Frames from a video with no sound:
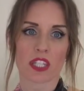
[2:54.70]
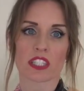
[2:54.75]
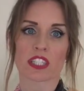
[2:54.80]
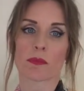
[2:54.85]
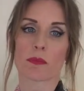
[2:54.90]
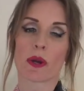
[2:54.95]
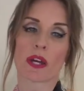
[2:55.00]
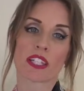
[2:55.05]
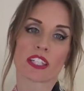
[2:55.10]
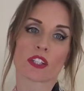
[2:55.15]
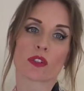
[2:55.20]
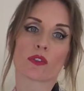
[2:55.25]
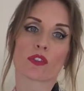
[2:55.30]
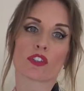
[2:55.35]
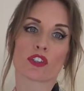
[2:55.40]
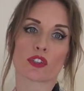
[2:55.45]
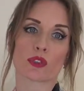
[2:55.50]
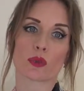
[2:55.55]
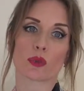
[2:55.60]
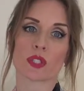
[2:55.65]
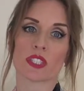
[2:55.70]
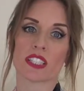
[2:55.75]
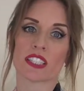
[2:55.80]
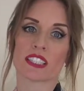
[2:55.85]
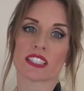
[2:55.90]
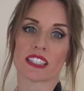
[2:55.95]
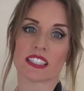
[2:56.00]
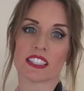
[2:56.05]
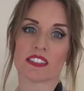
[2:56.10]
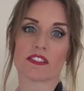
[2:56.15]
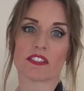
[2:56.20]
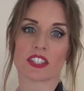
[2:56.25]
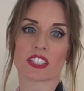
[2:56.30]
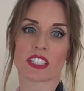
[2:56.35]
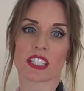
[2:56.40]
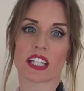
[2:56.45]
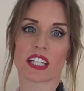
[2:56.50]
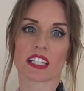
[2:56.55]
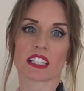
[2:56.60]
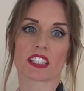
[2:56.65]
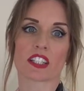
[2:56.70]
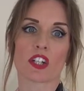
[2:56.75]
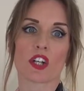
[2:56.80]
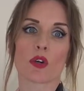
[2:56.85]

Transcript: Depending on the short and its delivery date,